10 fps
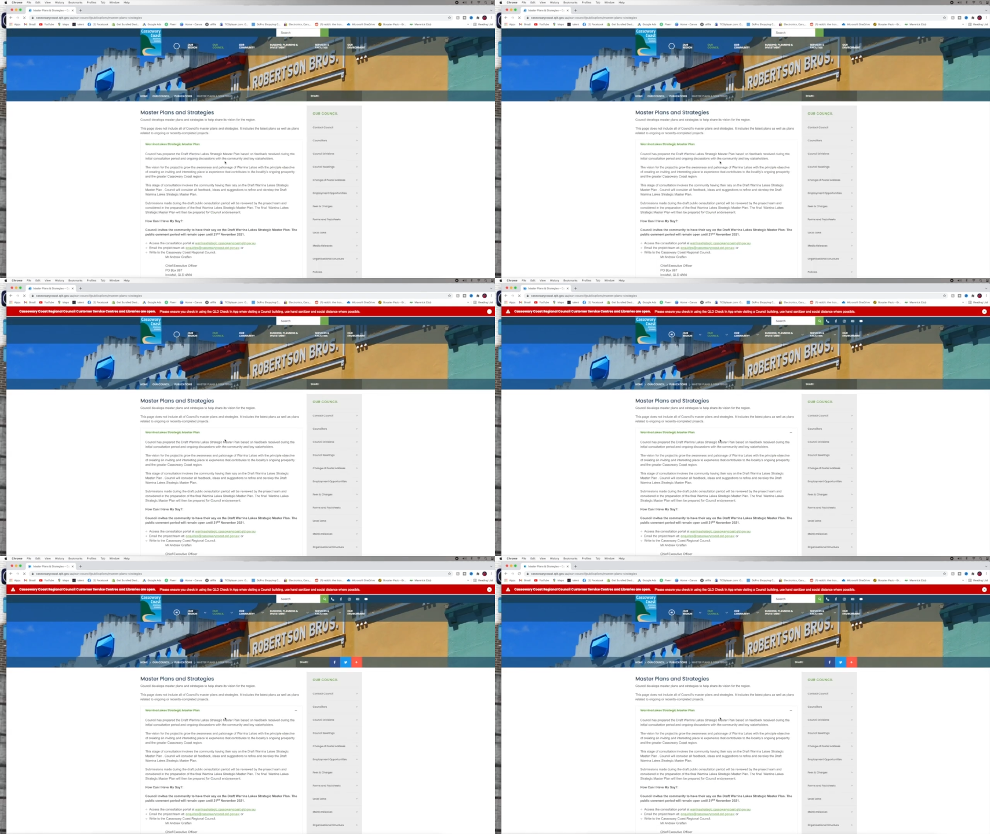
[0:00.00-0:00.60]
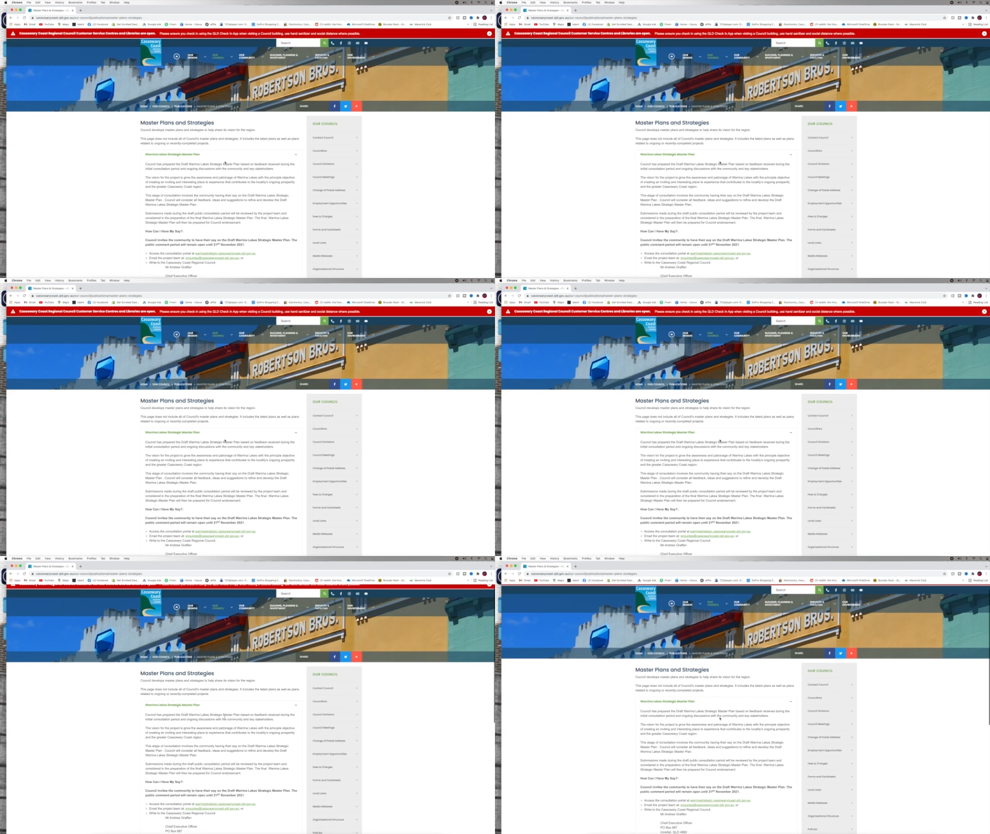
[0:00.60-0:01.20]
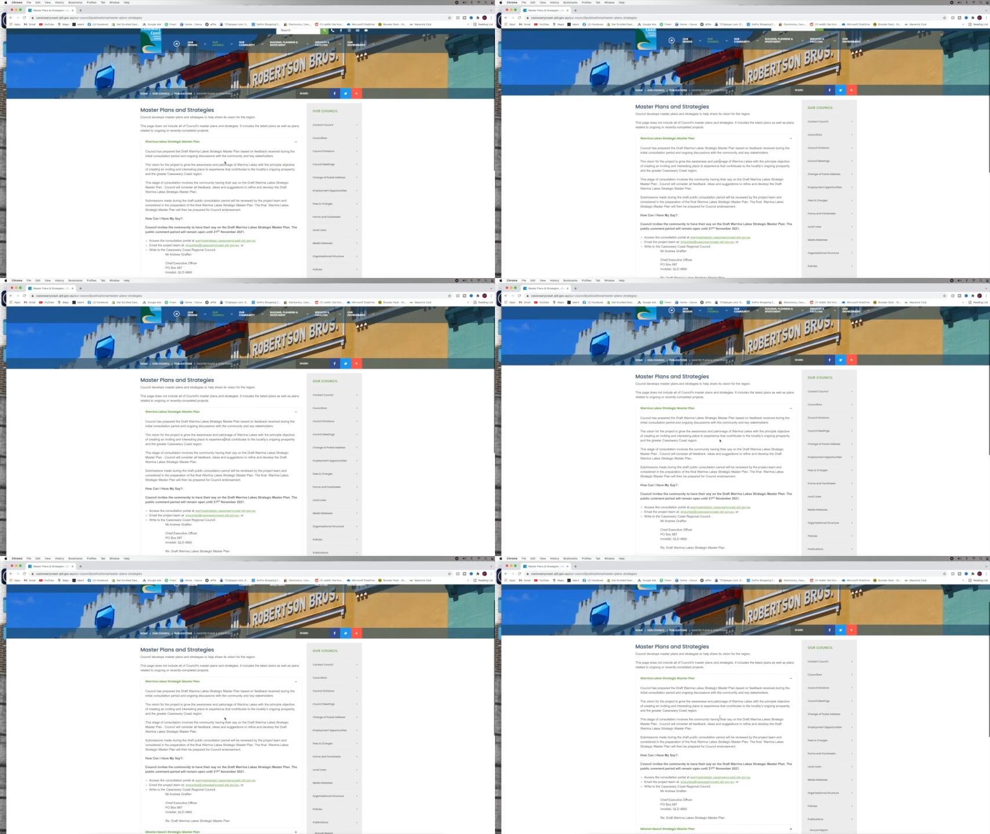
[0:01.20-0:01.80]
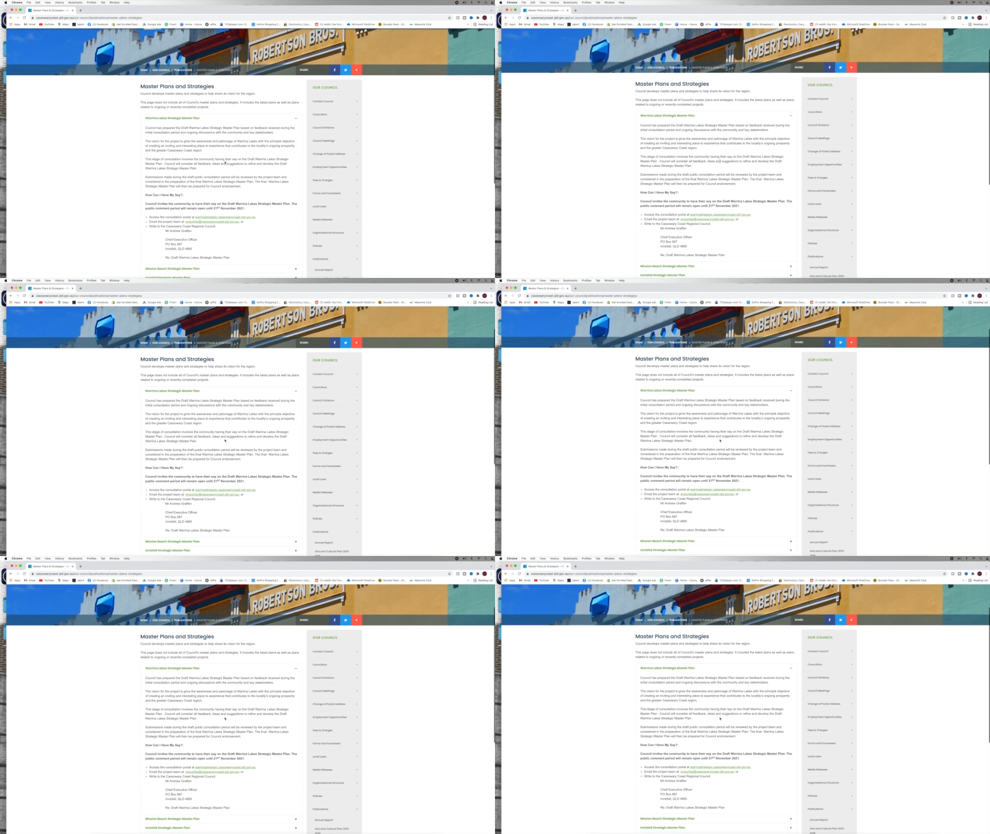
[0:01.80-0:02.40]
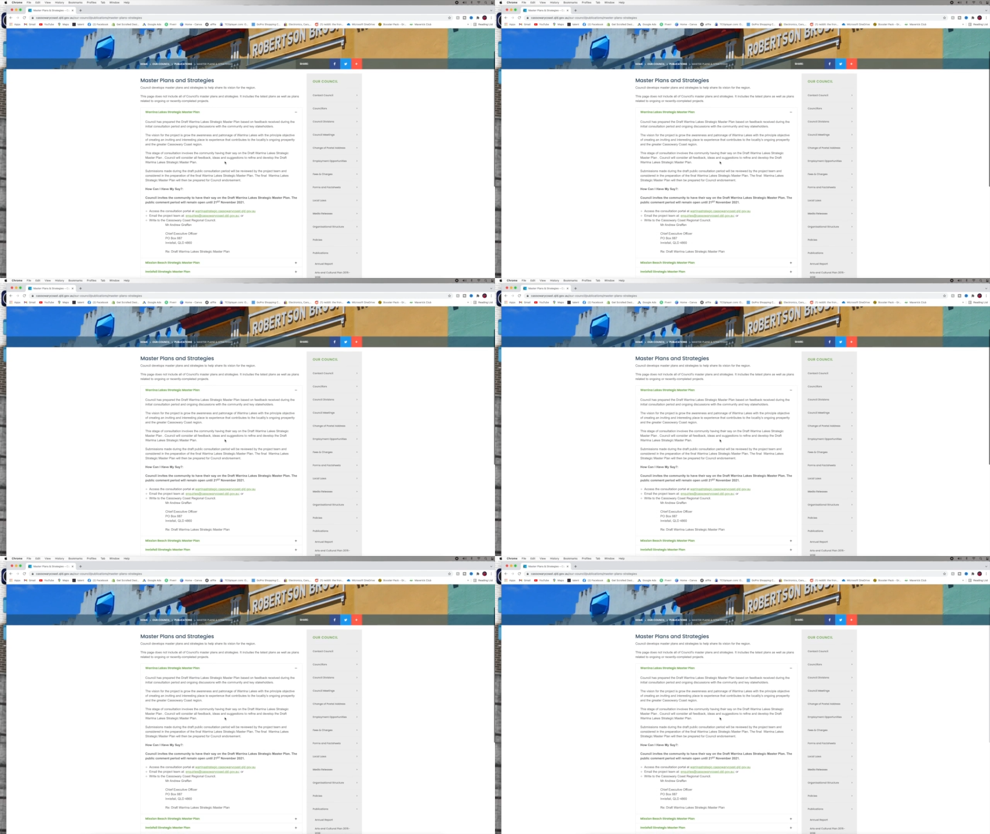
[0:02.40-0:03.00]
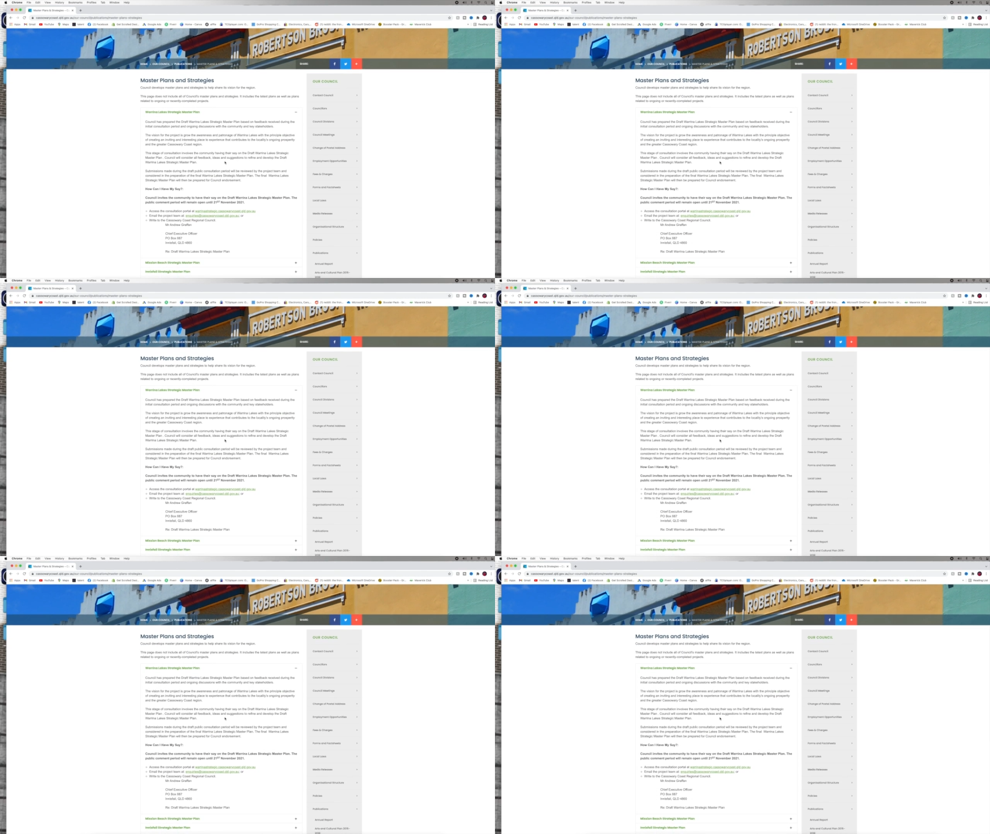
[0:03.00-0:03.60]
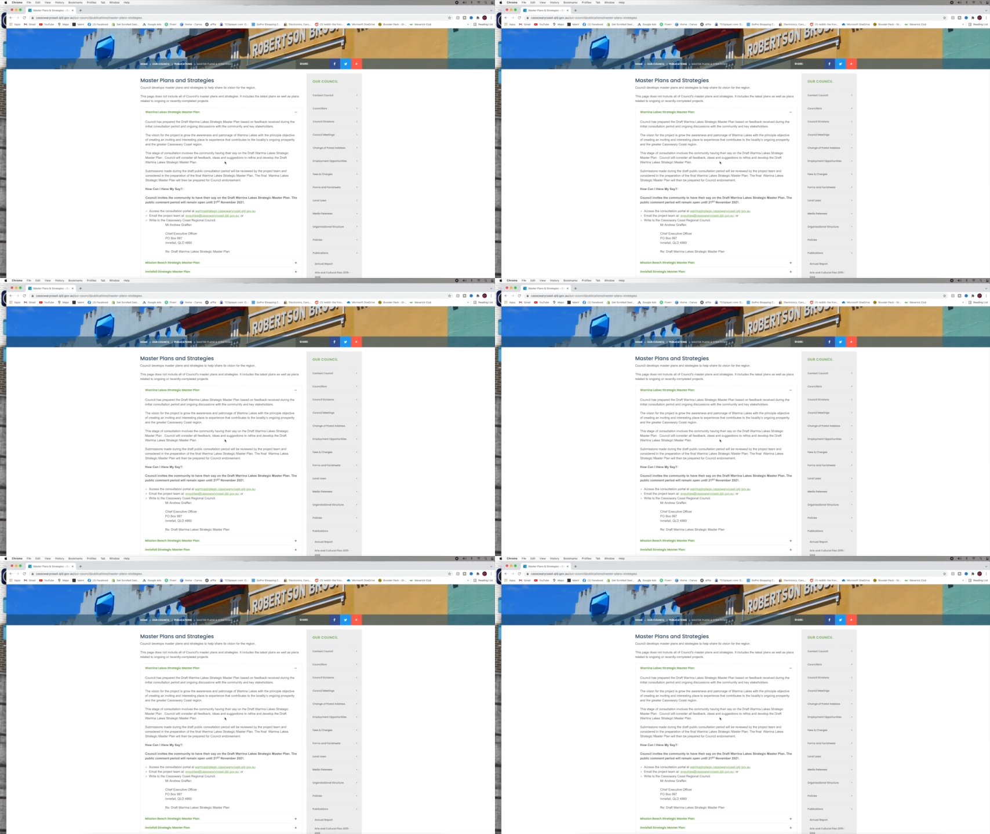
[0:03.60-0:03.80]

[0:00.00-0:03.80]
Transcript: Nobody's mouth can be seen.